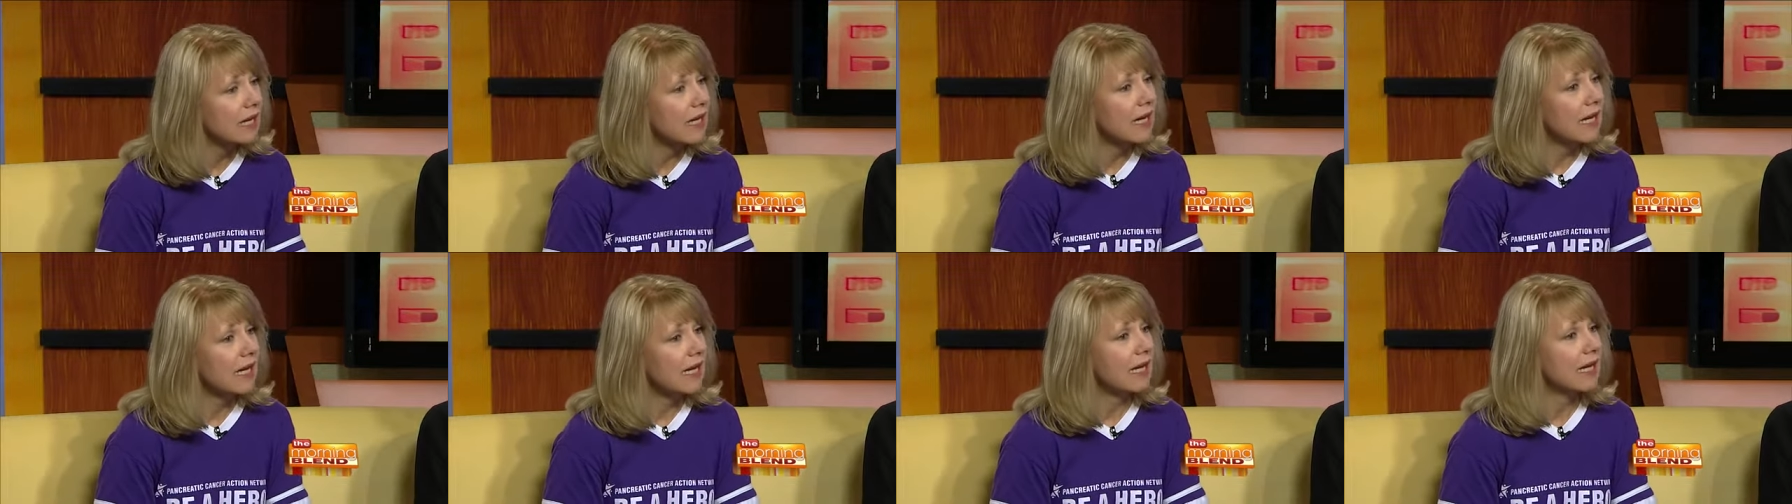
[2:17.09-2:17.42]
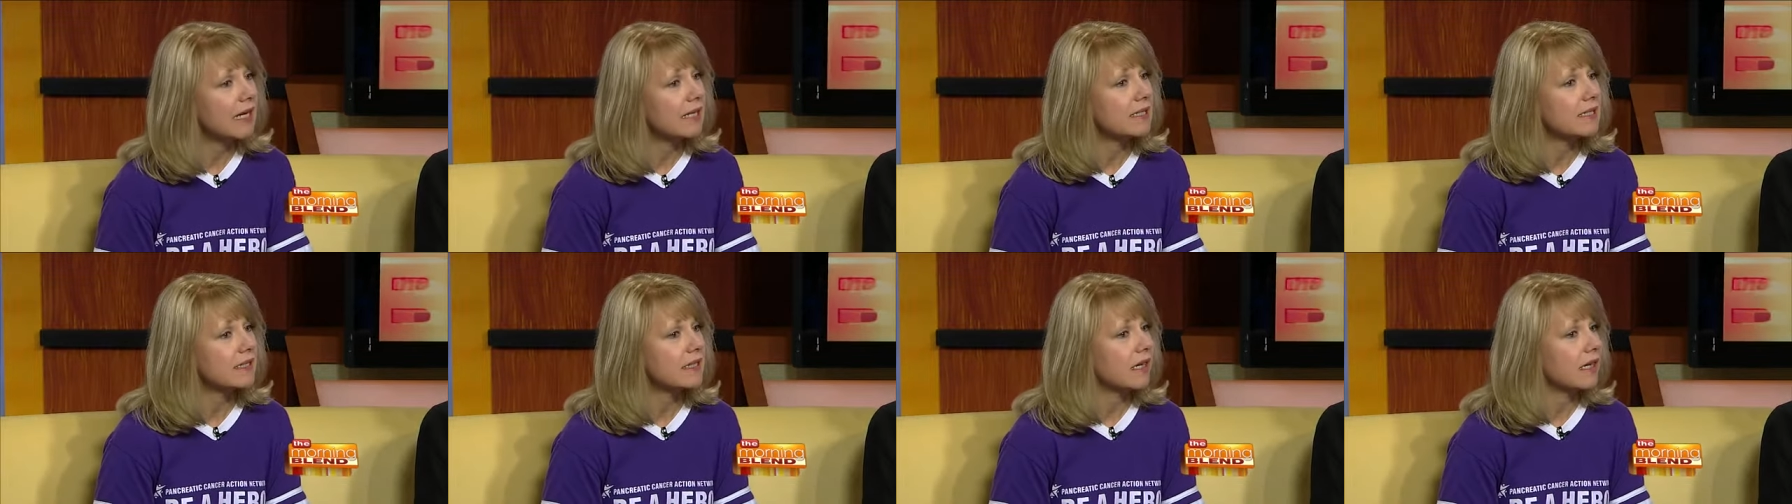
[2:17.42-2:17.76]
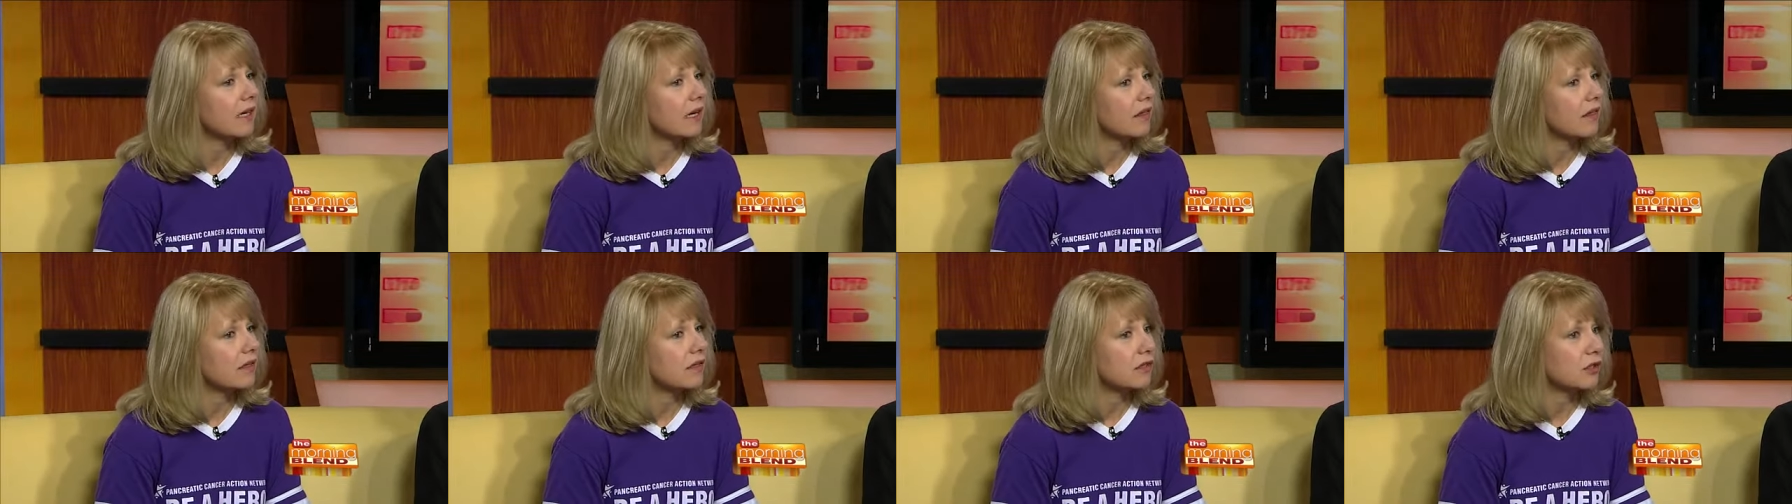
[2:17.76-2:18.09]
Mm. It,
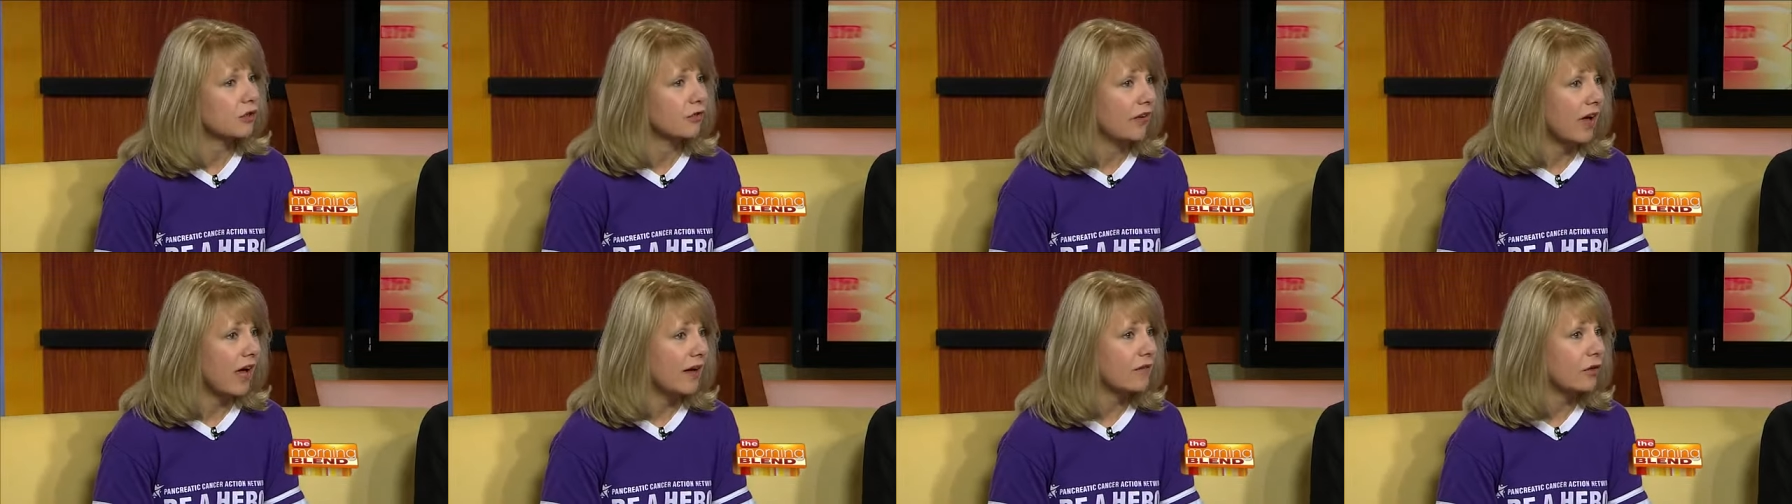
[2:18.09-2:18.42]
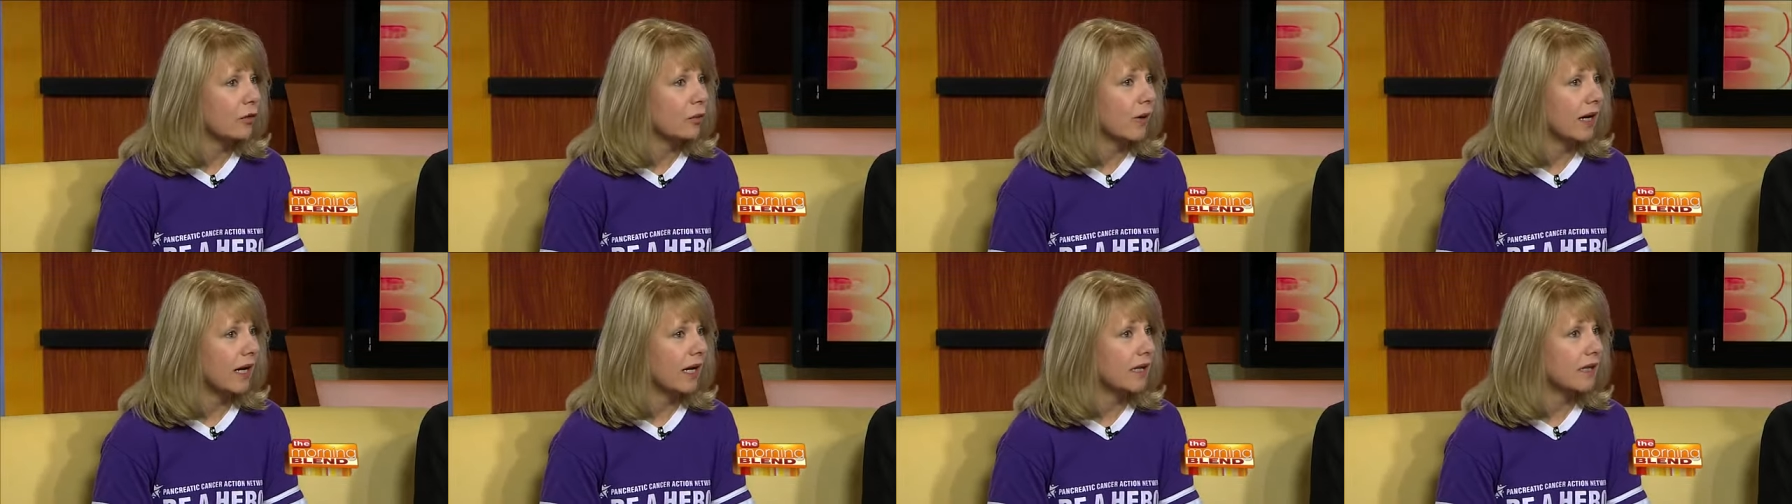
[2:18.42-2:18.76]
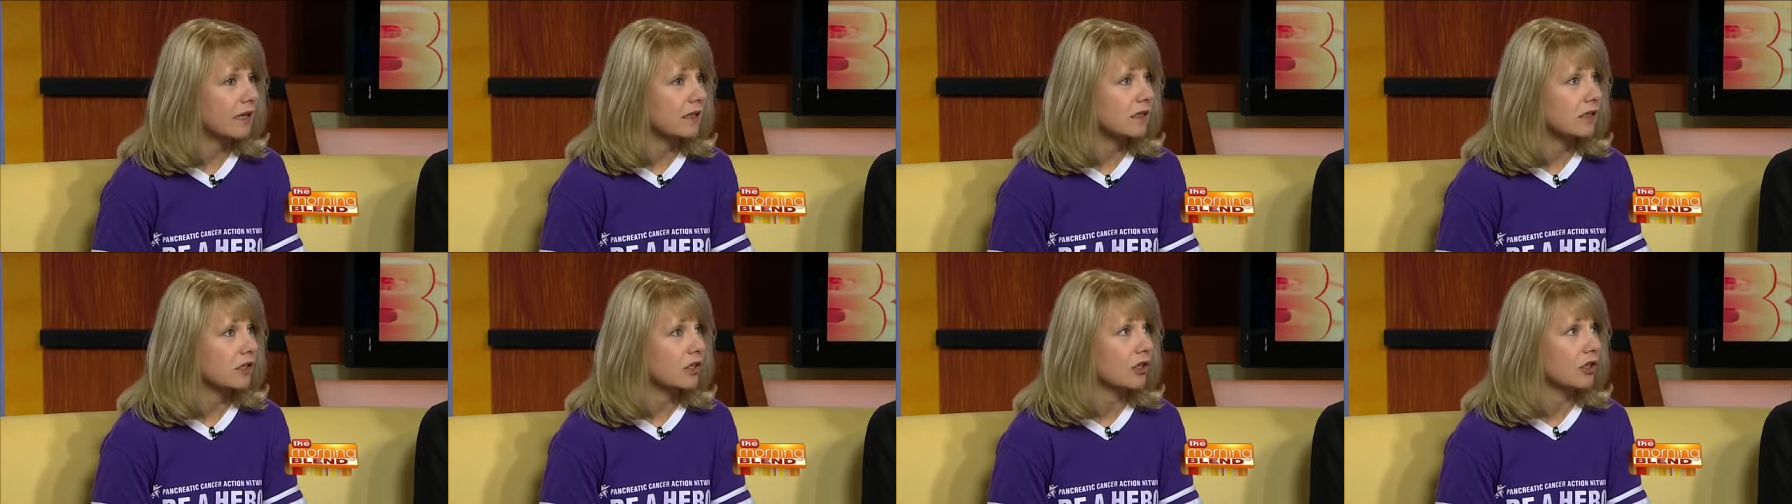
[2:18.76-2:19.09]
uh, the survival rate
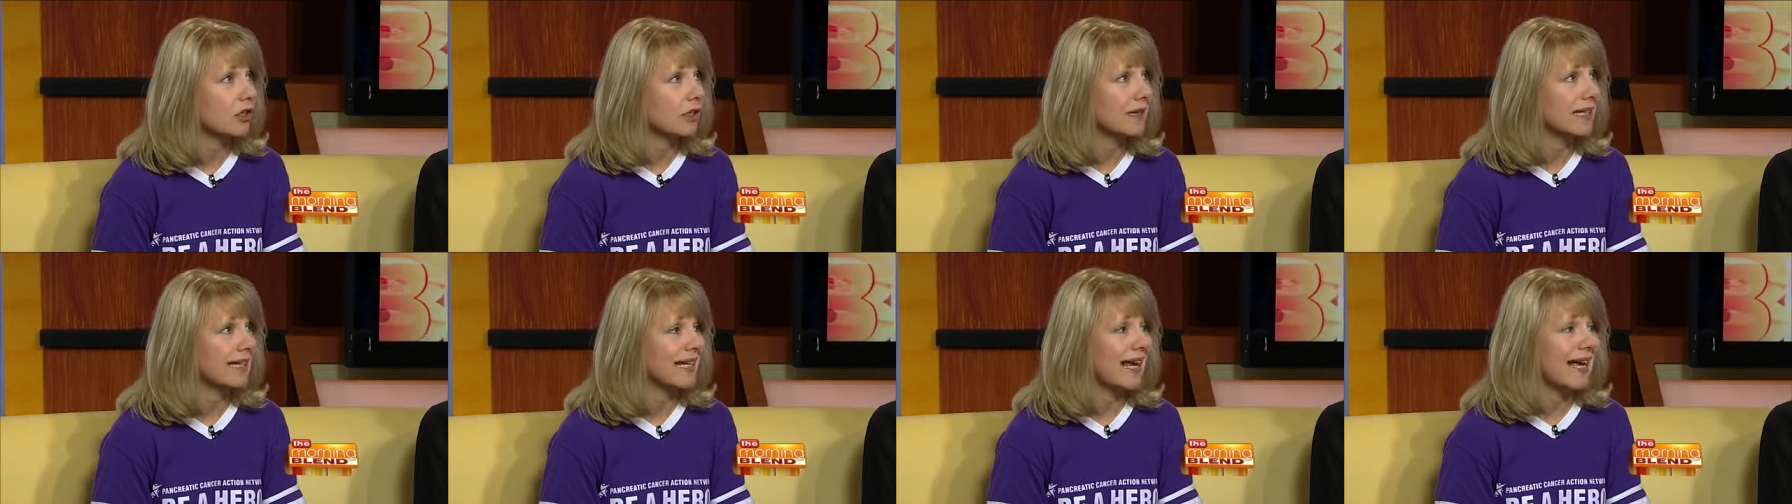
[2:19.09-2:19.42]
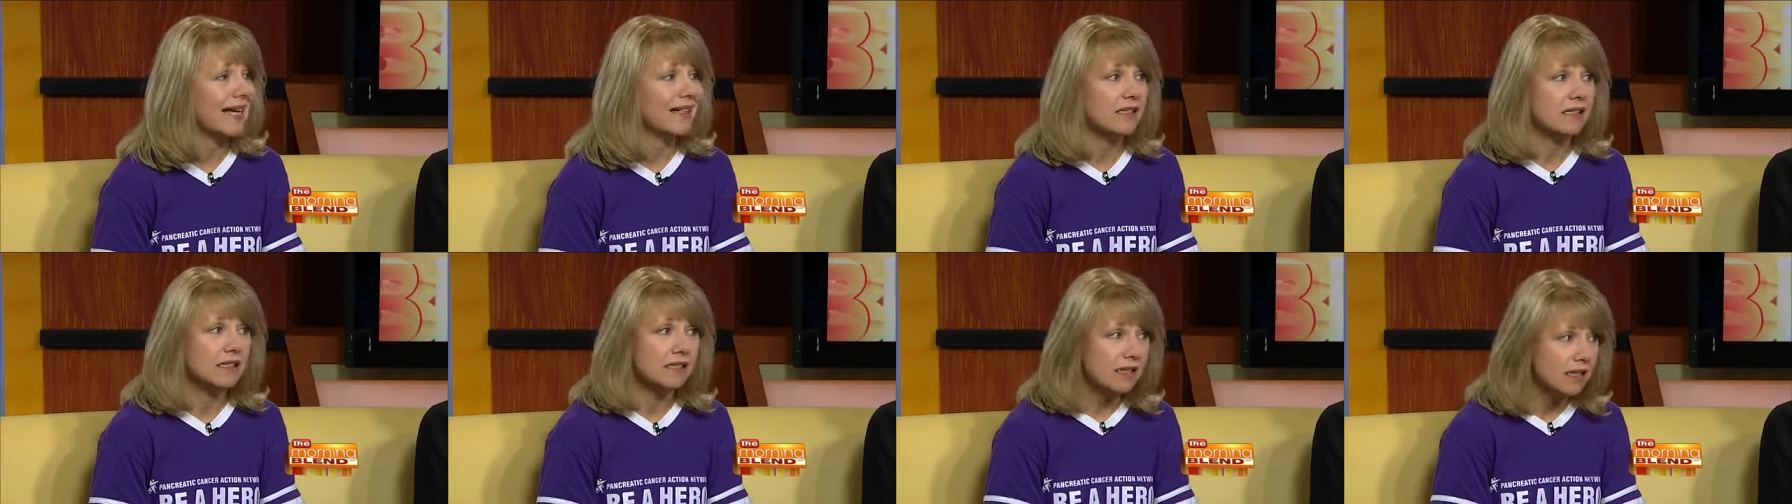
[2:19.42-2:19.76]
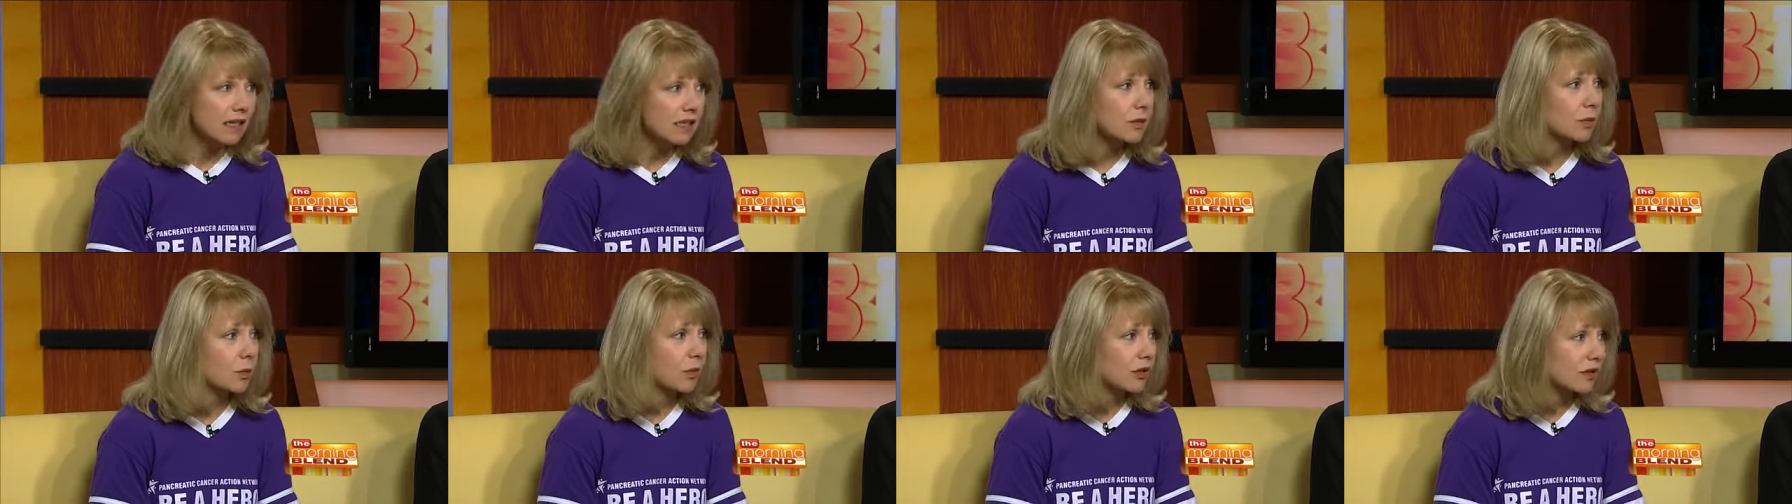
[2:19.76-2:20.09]
is currently at
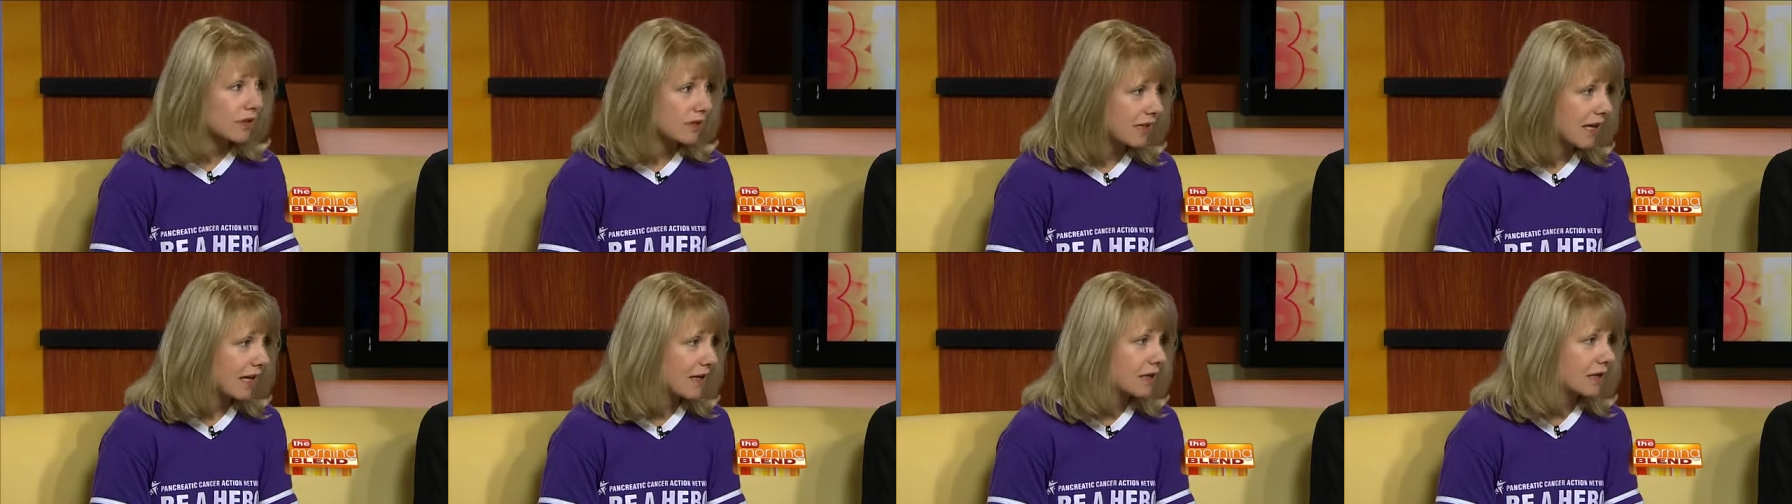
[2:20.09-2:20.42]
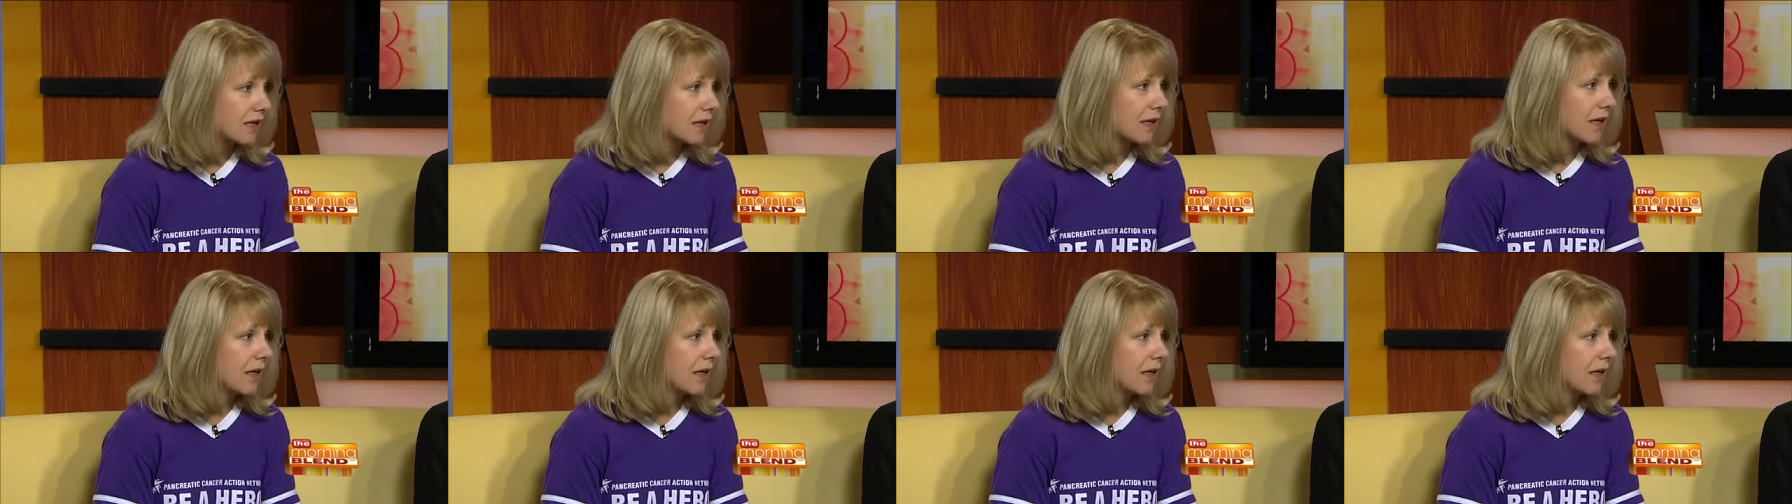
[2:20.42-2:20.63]
6%.